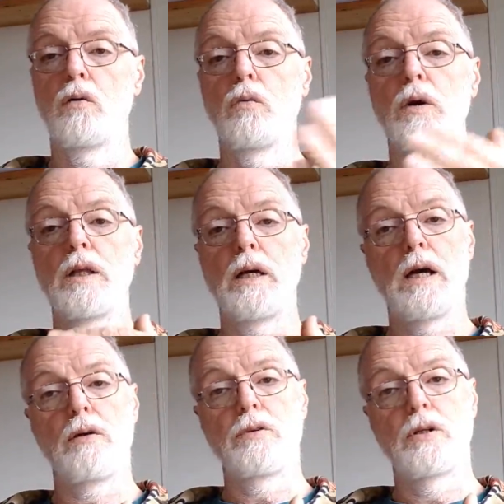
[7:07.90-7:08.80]
What they
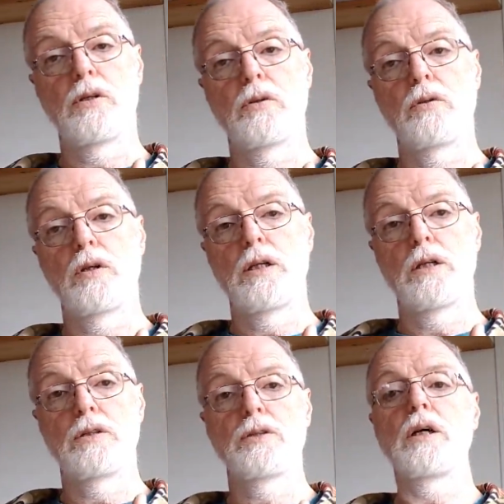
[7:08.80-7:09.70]
have to do
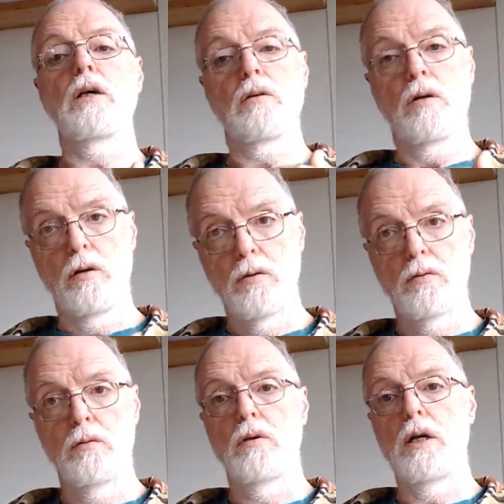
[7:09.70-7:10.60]
is then
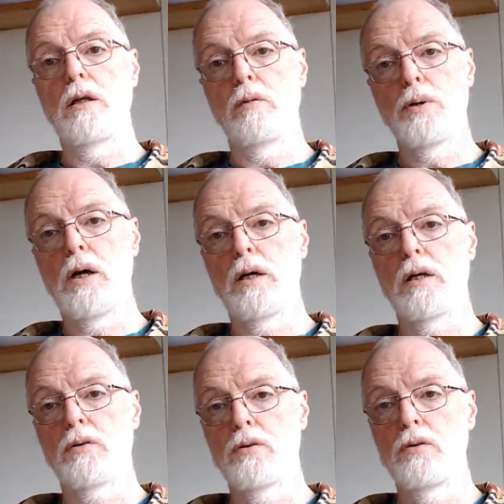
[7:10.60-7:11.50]
run a
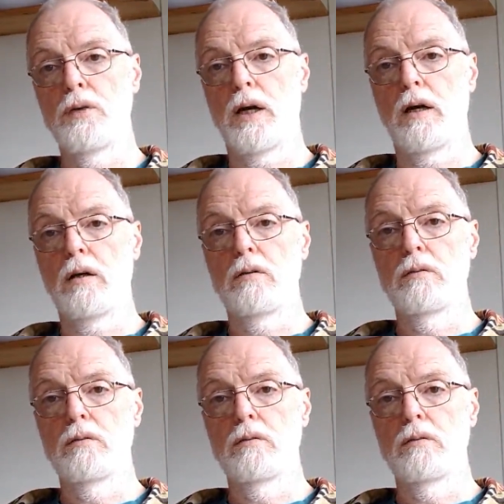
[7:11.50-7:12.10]
product through there